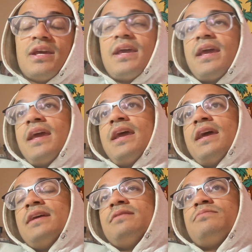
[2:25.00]

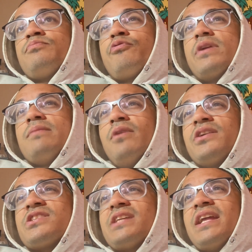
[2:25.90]
and pretty
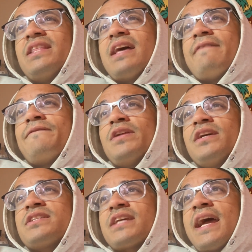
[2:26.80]
much stated that
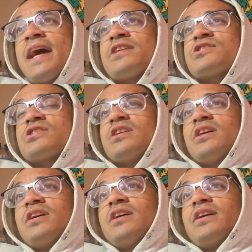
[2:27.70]
Felix Cash
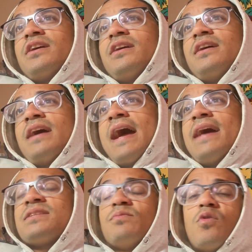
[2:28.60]

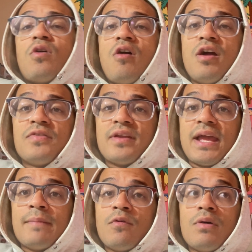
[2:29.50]
has more heart than
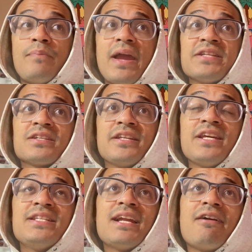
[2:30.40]
M.O. And basically,
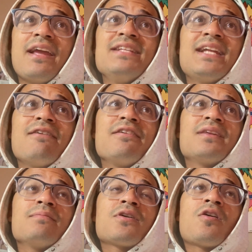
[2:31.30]
he did
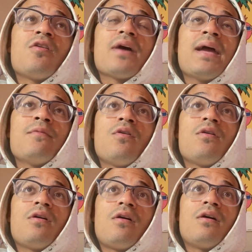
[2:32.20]
everything but call
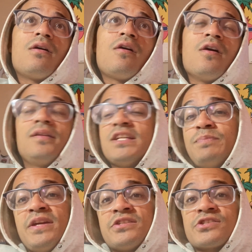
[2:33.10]
M.O. a heartless
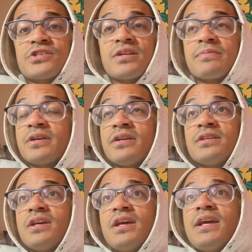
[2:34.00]
piece of shit,
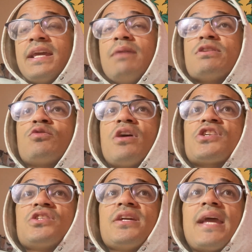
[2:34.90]
because he was
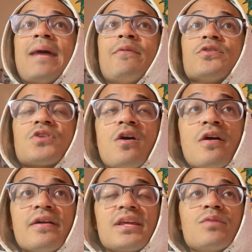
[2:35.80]
questioning M.O.'s
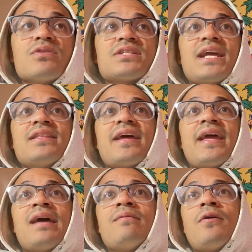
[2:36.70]
heart. He was saying
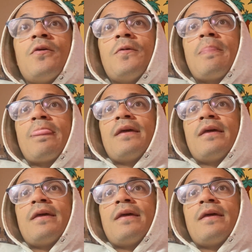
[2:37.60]
that M.O.,